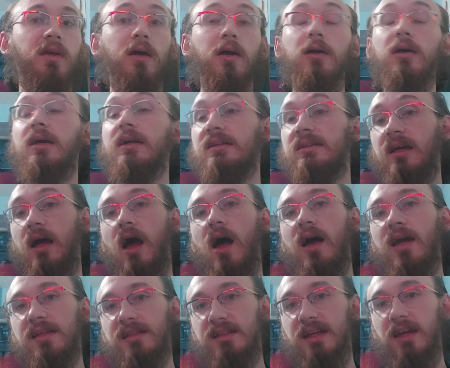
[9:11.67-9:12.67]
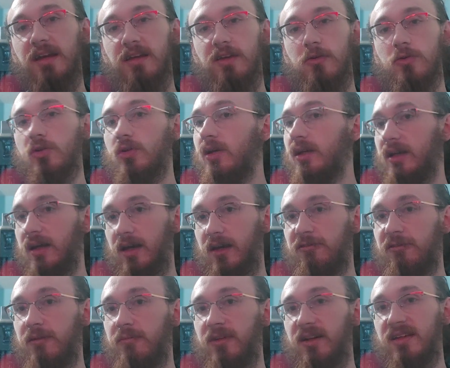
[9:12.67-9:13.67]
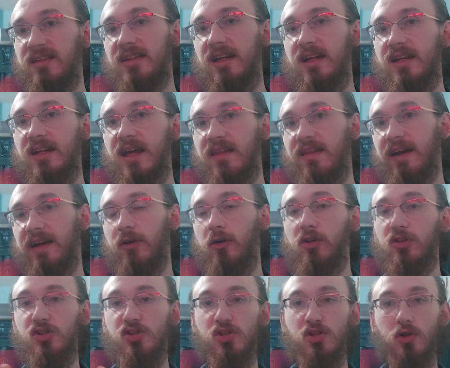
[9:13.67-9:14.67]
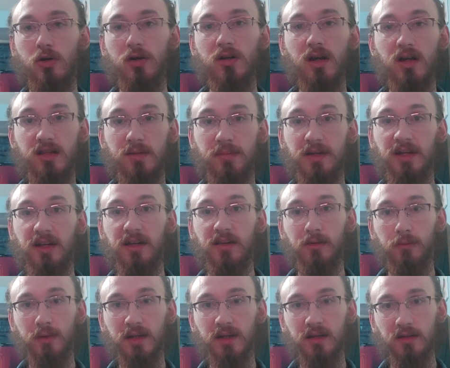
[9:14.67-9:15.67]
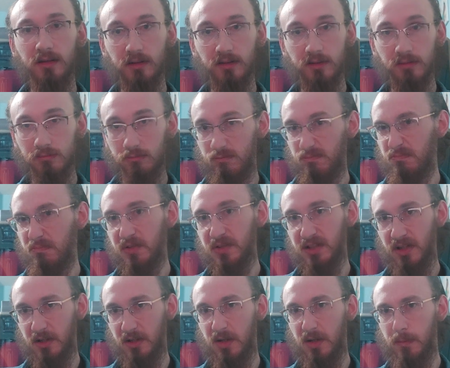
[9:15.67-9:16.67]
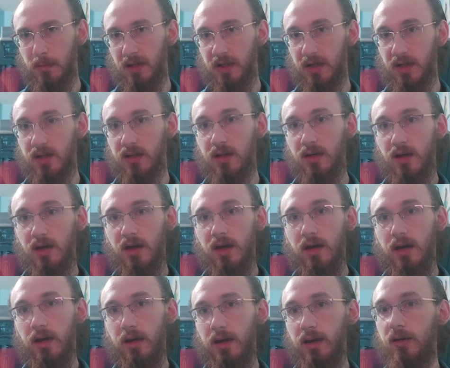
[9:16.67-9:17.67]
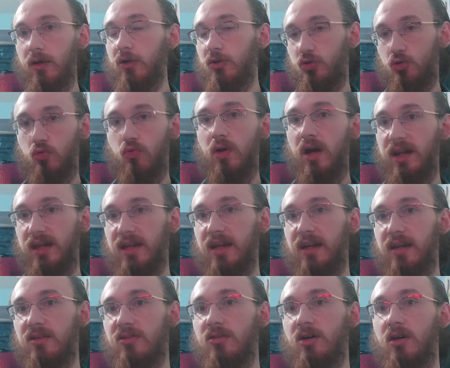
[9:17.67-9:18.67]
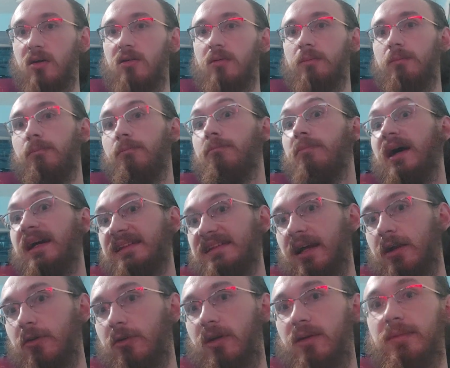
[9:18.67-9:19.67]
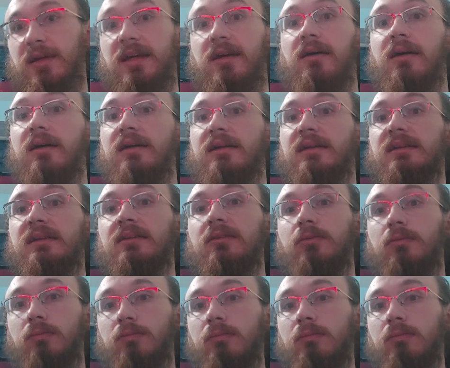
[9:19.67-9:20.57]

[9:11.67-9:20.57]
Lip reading: because I set, usually if I'm going to set a deadline, I'll start at the beginning of the week, Sunday to Monday, and I'll try to get it done by Saturday because